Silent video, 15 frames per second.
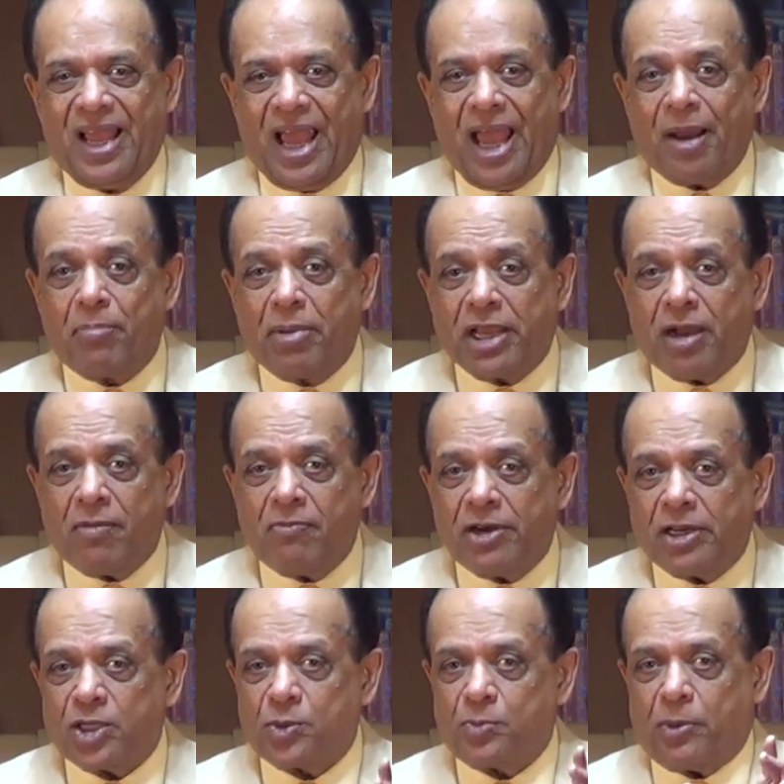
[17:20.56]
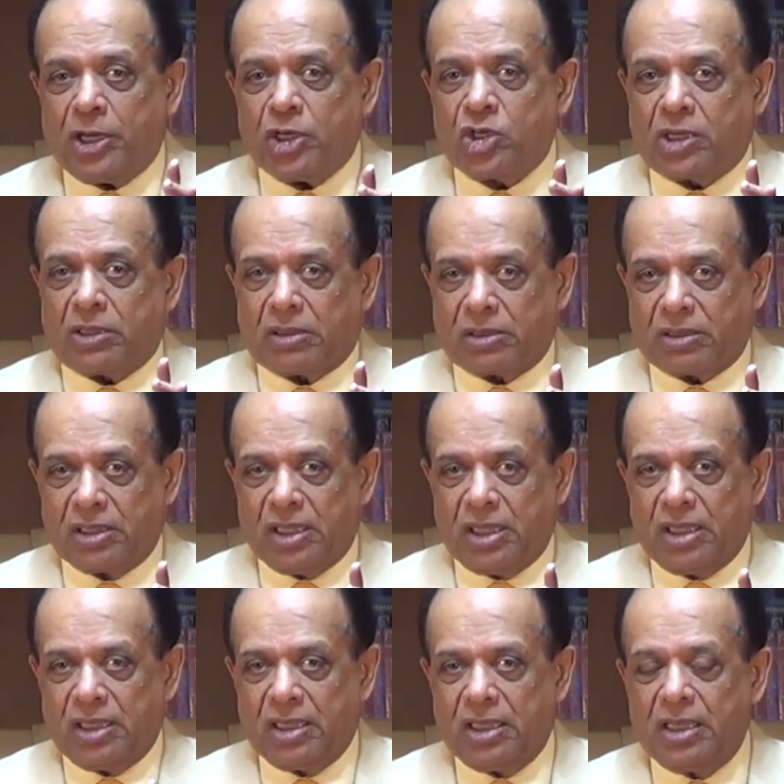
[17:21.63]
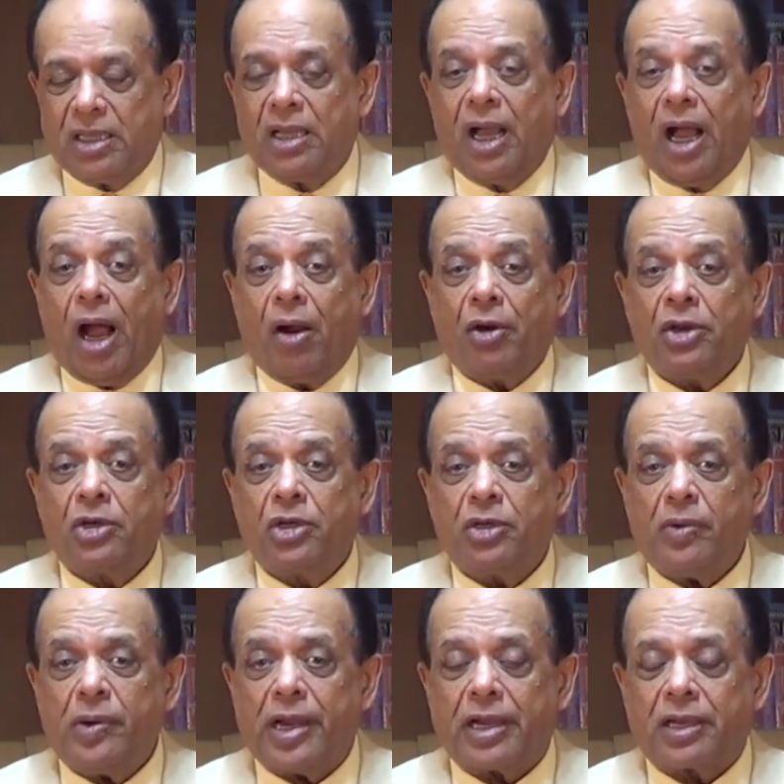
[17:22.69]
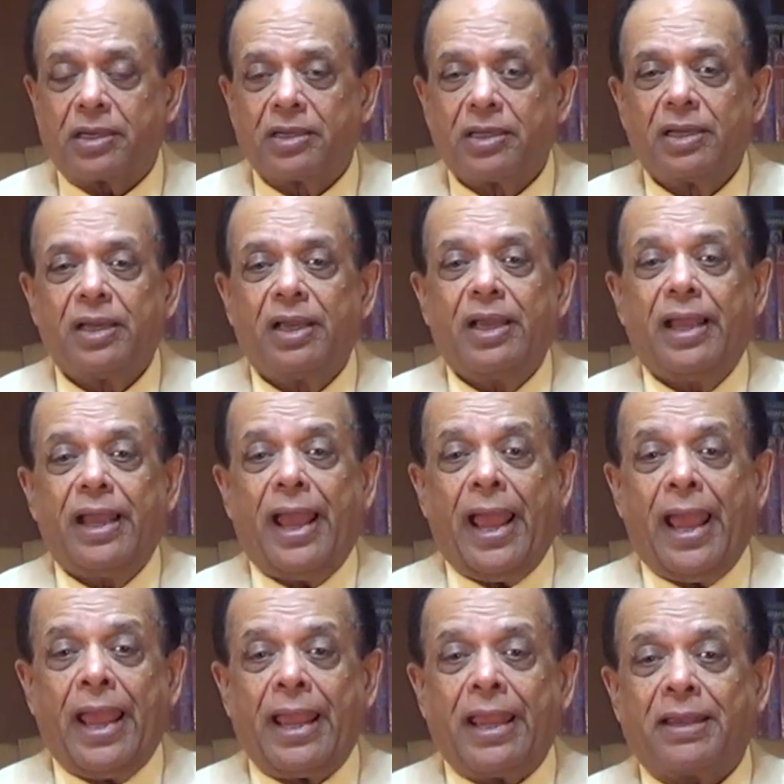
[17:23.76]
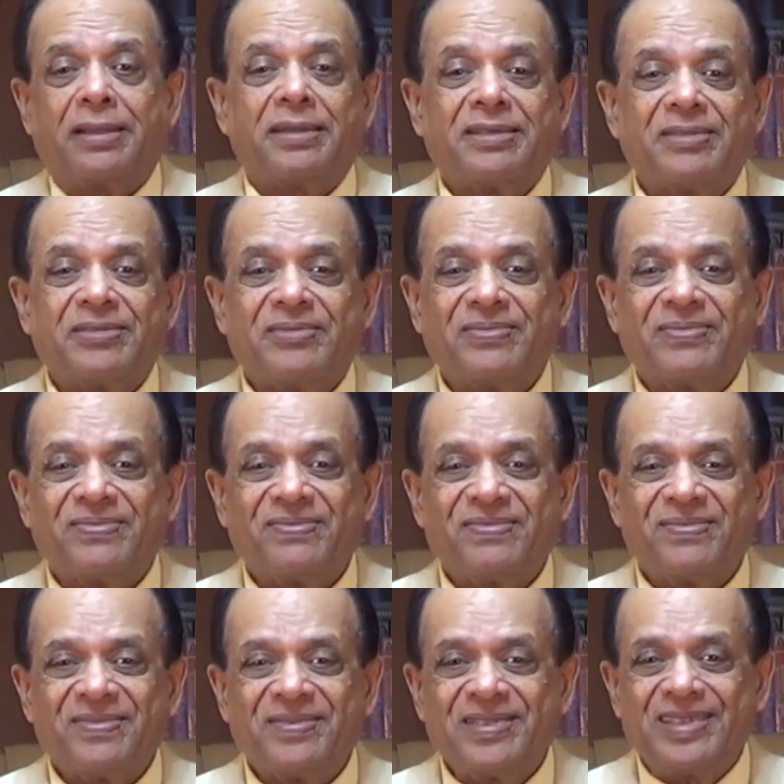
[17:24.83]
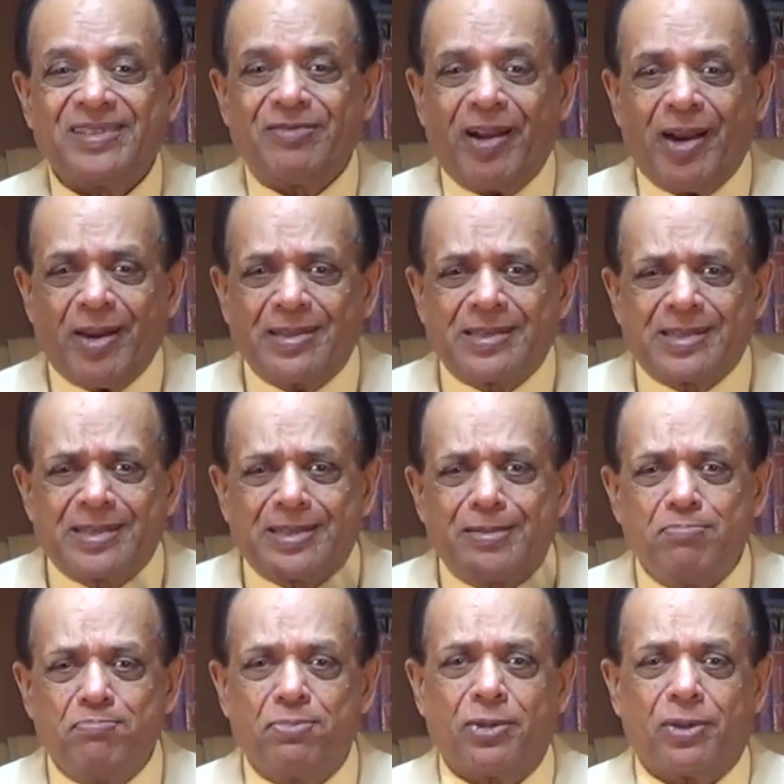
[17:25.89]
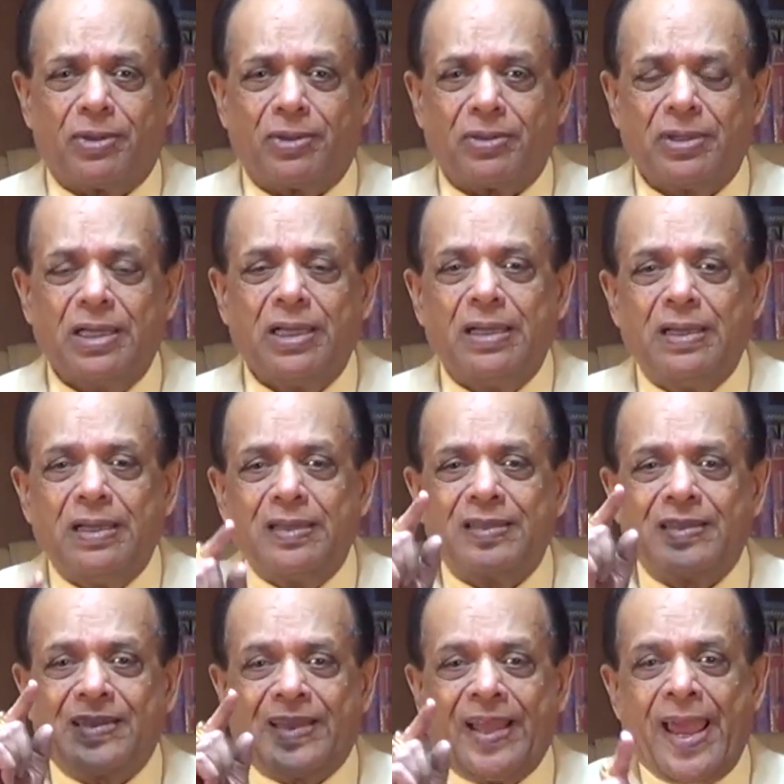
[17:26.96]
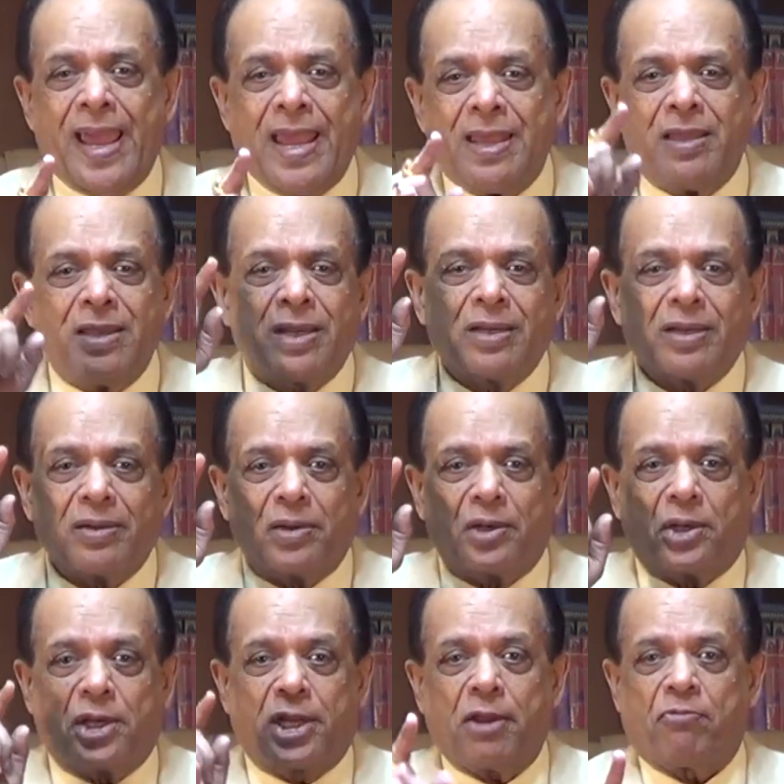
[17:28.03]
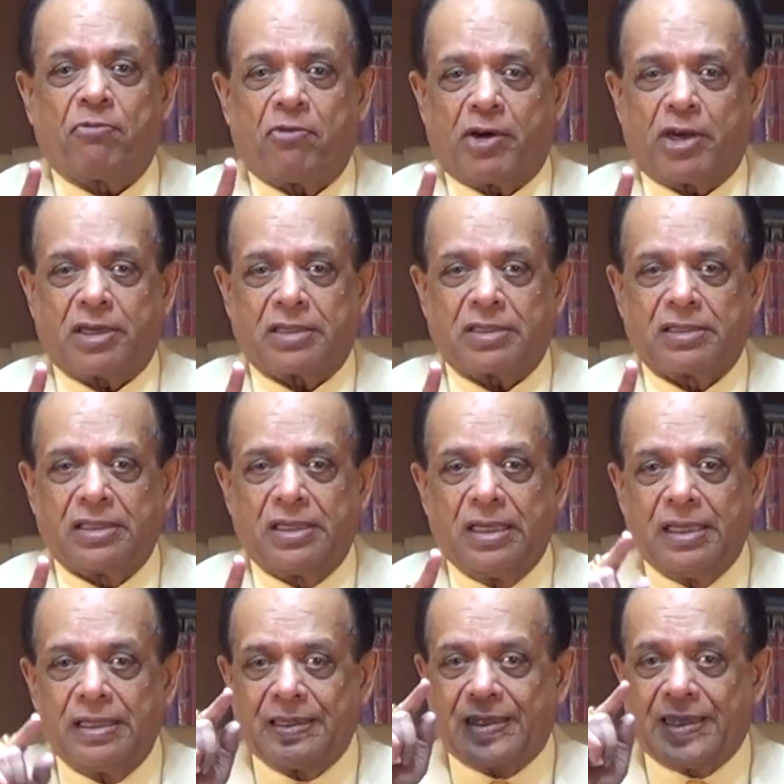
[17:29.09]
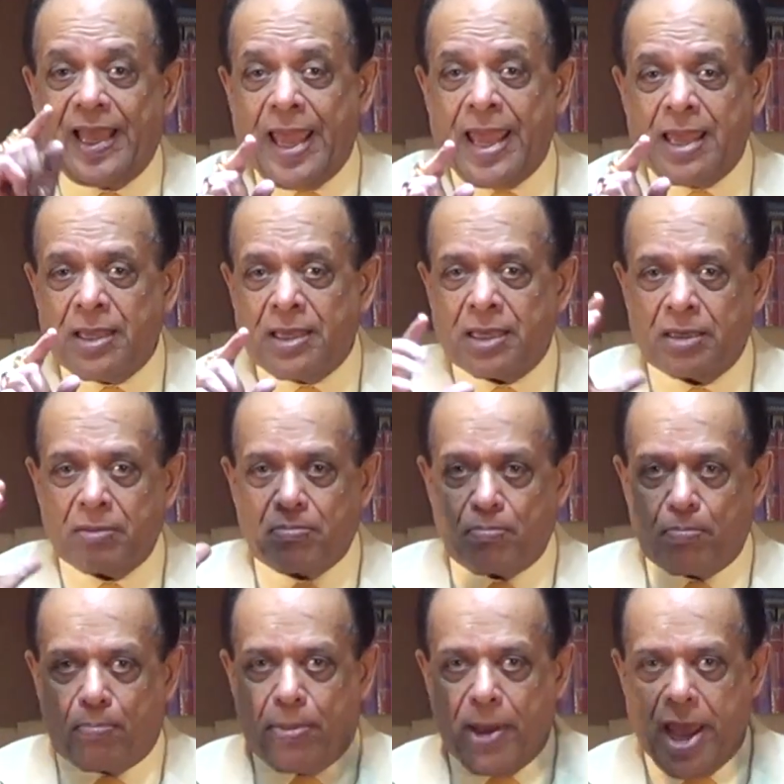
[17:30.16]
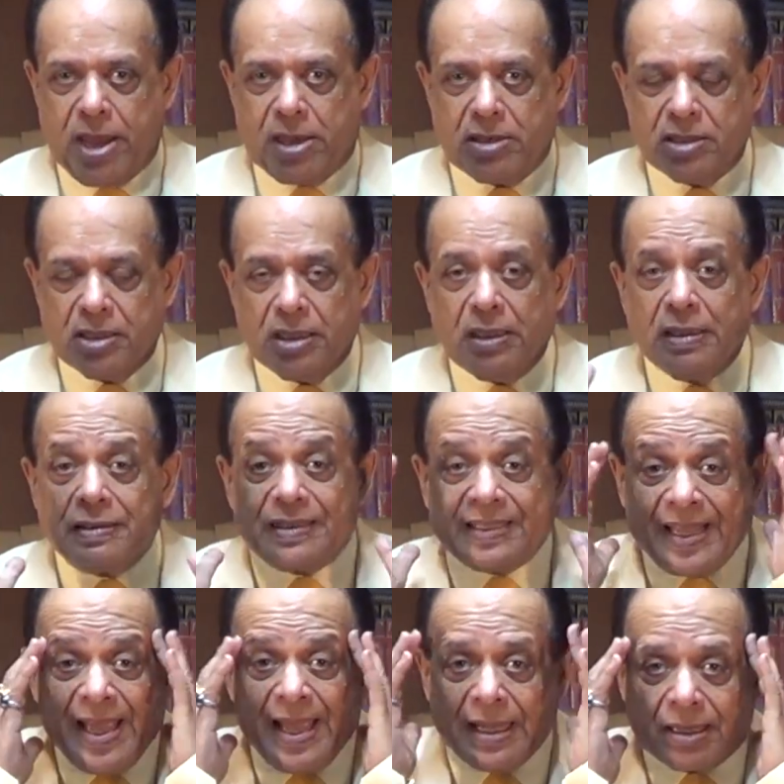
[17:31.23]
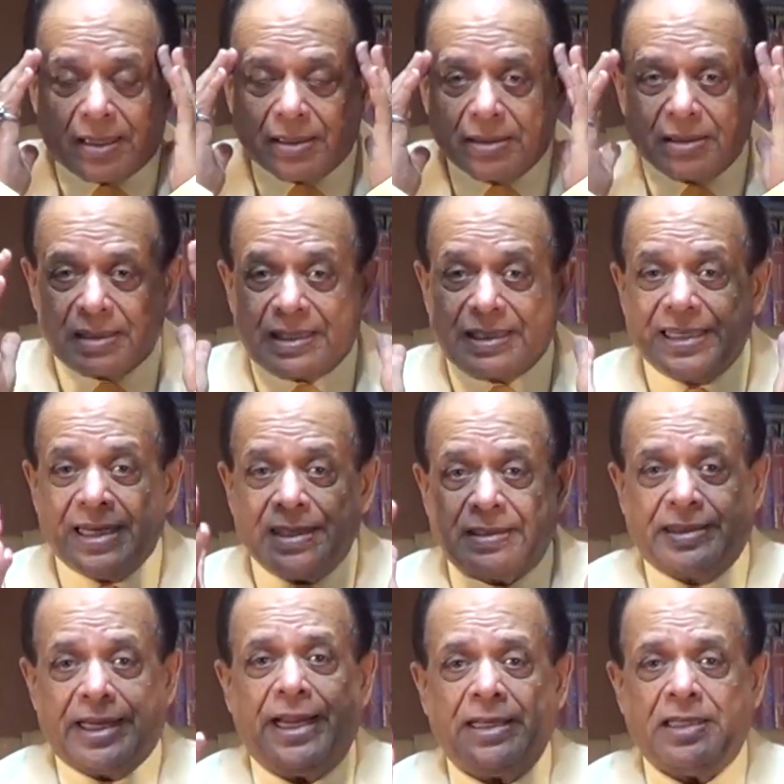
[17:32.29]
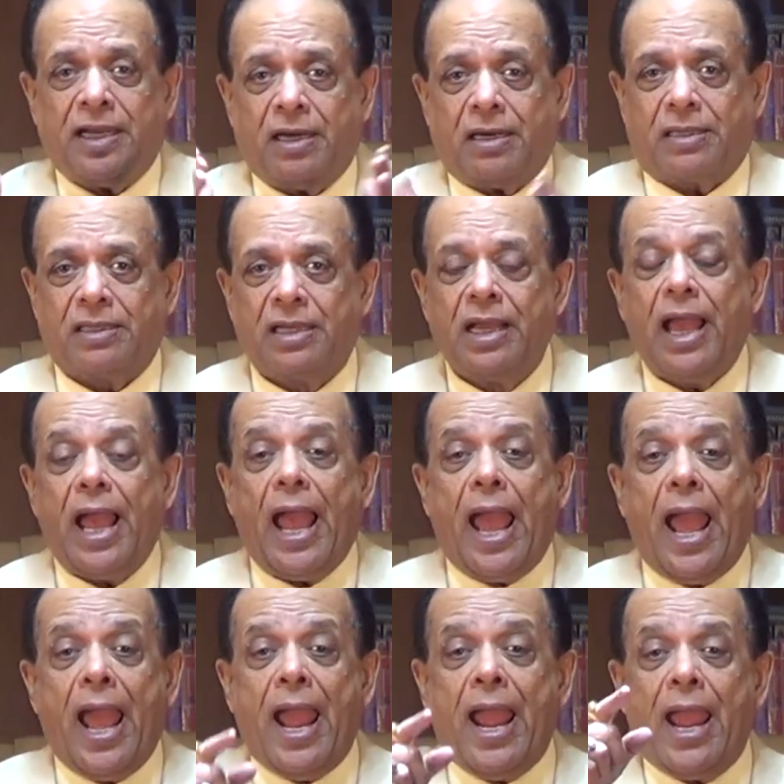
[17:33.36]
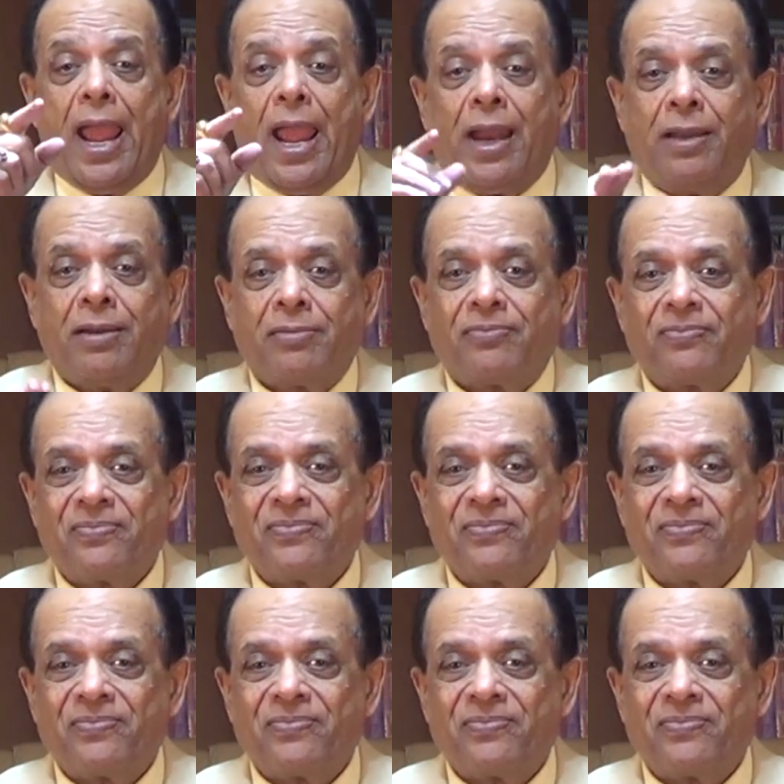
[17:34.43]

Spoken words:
and become very special. How do you do it? Hey, it's very simple. Think different. Think big. Think. Create data and